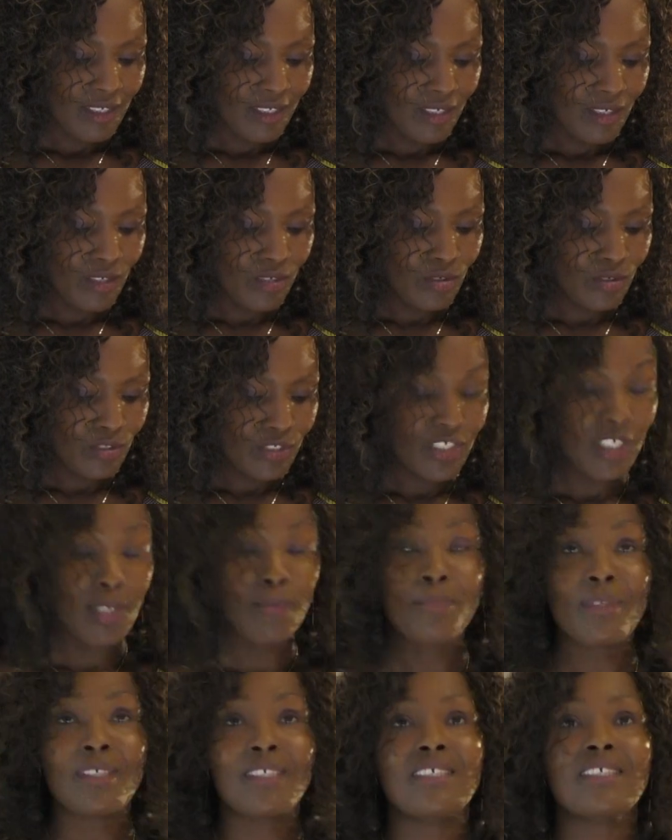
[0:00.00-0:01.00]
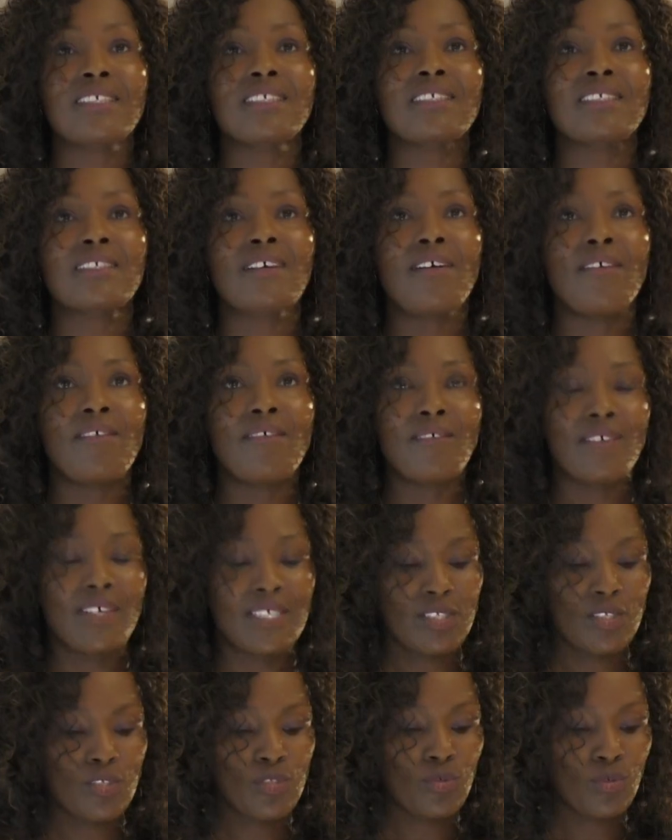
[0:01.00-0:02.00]
luke chapter 6
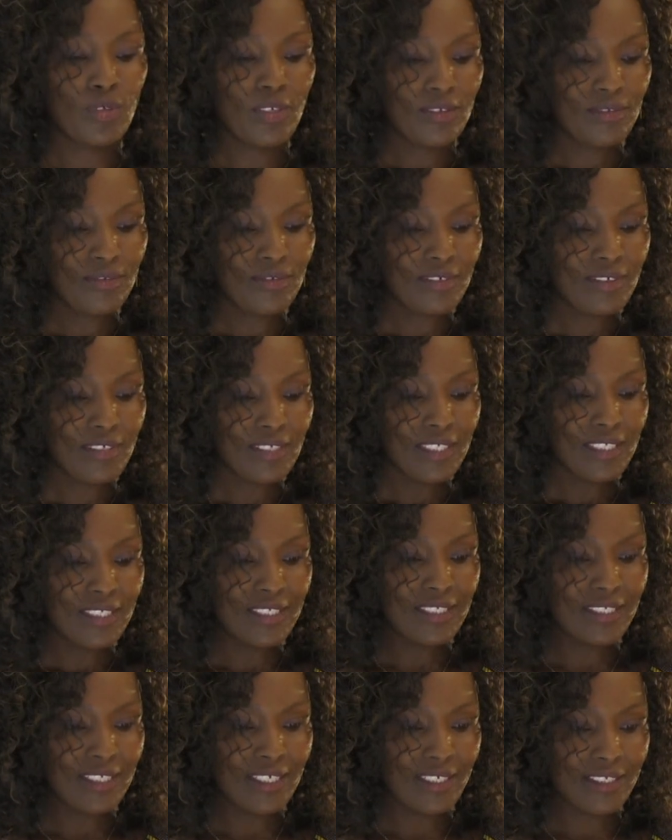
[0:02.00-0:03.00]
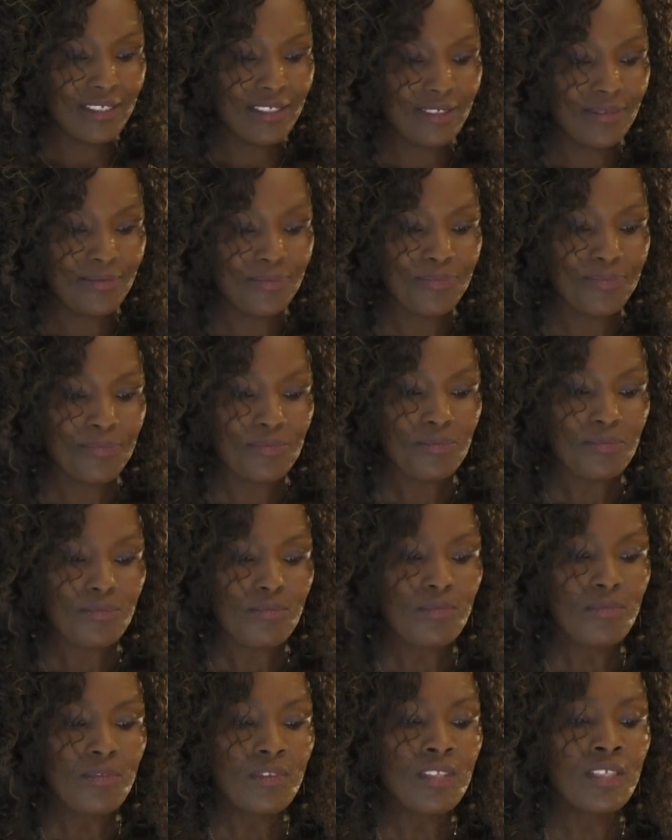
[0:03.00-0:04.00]
verse 12 it says
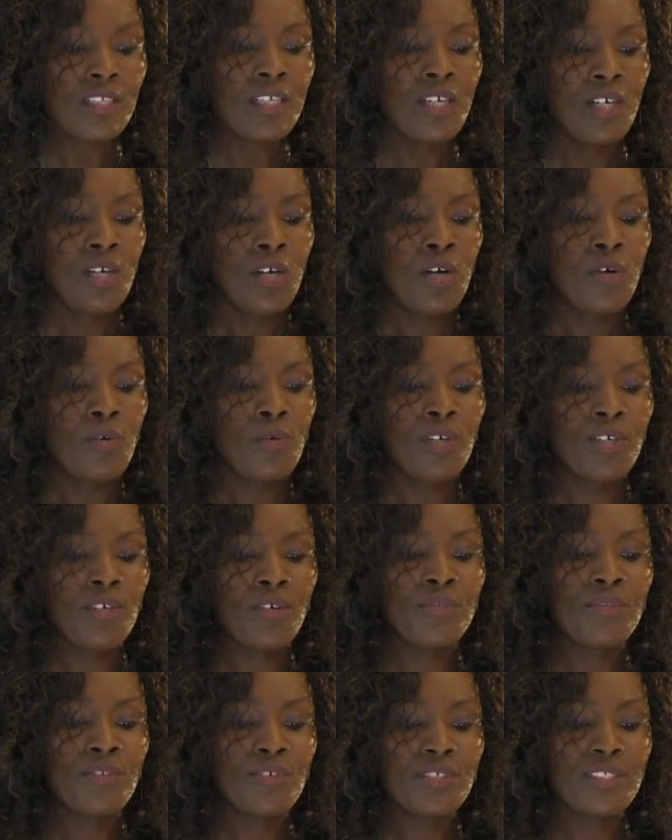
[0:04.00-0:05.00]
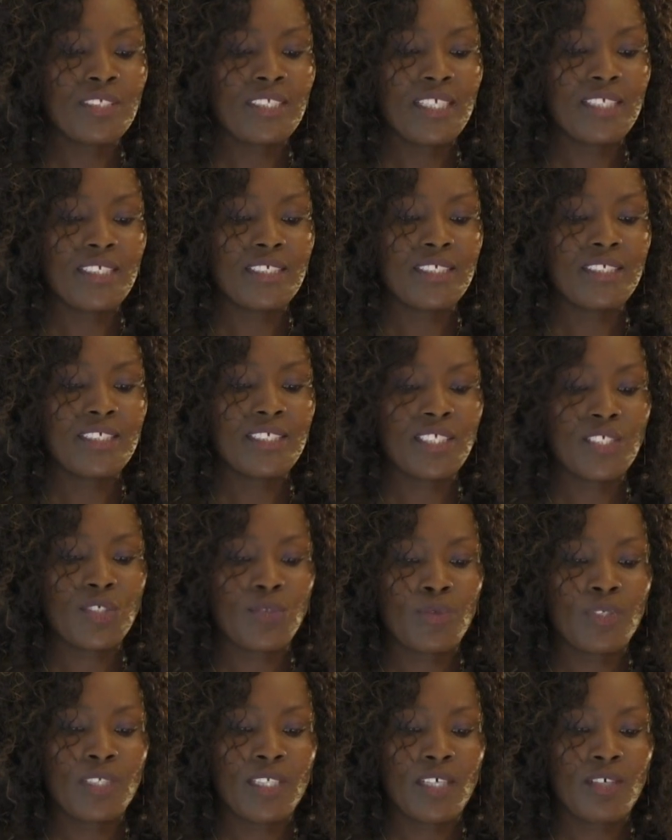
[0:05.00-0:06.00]
one of those days
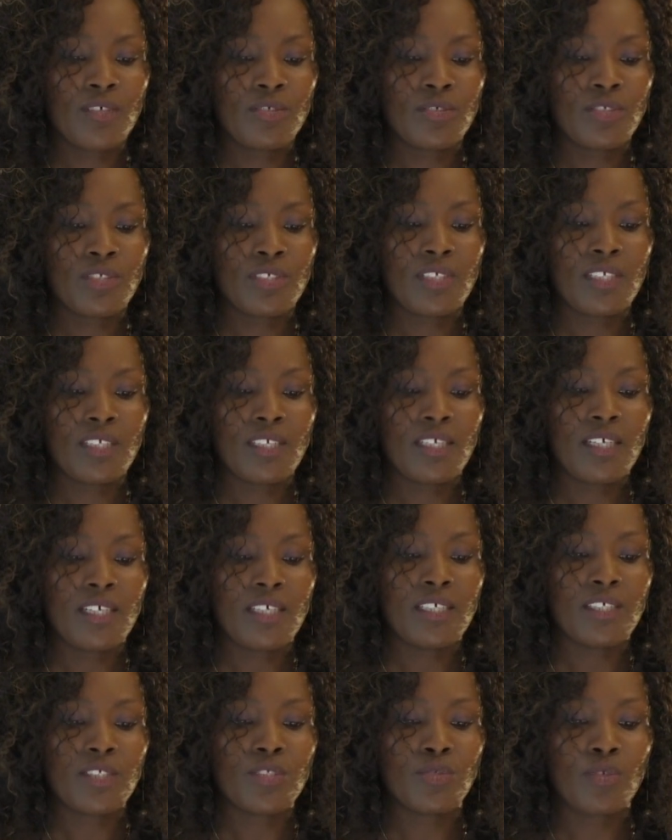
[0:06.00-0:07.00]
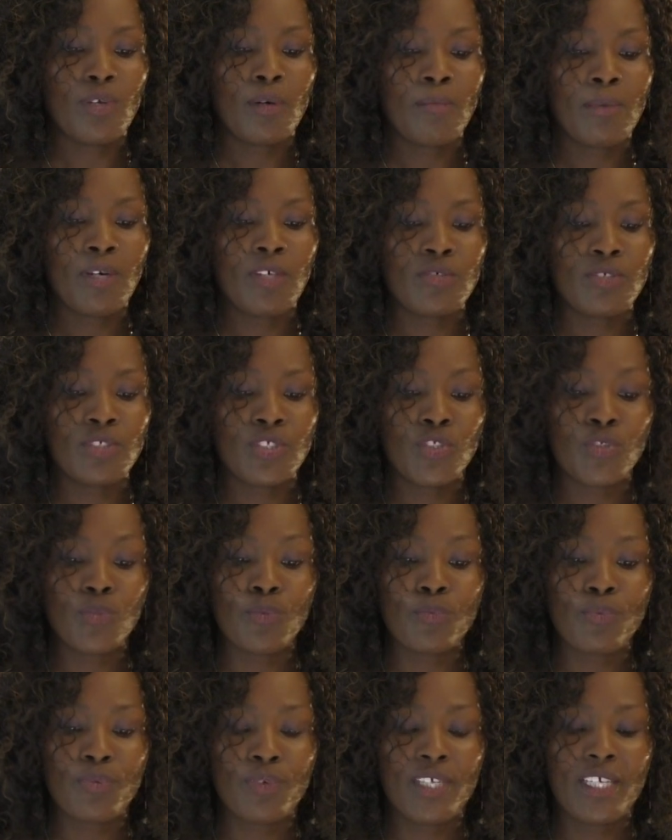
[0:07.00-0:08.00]
jesus went out to a mountain
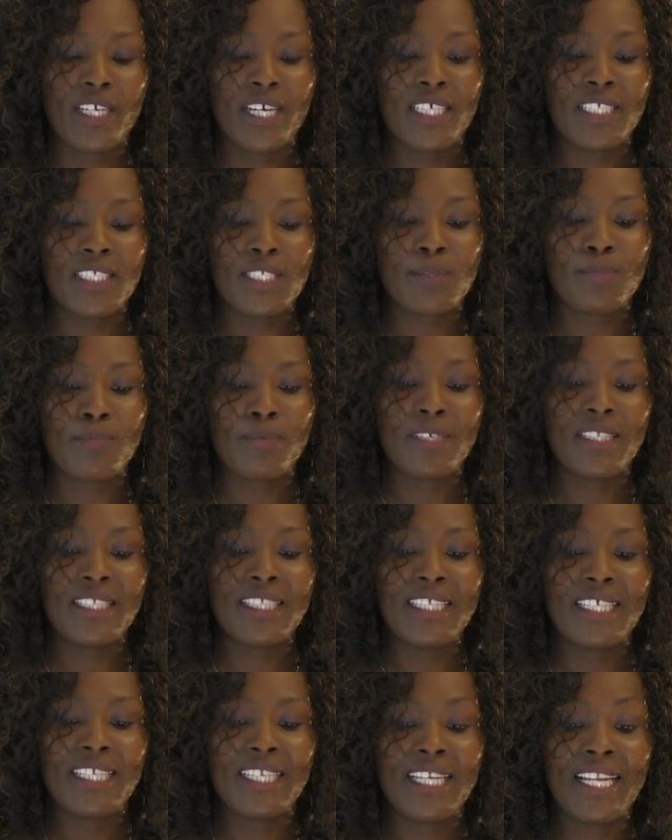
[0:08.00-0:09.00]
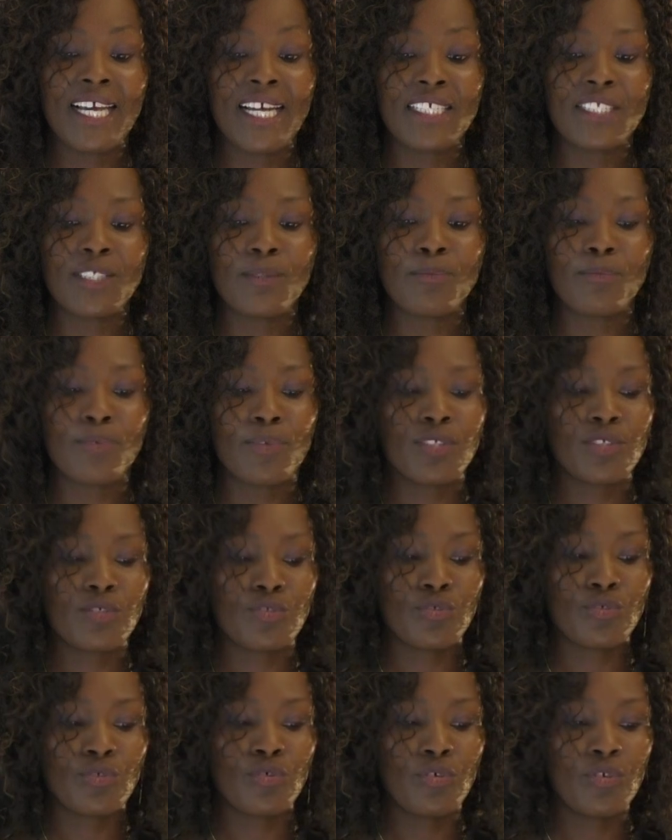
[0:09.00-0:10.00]
to pray and spent the night
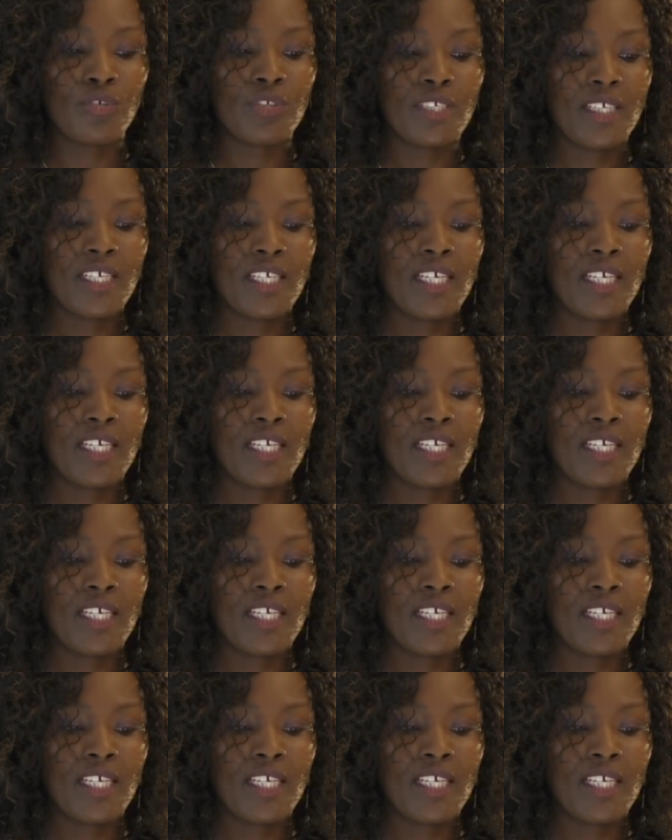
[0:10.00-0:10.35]
praying to god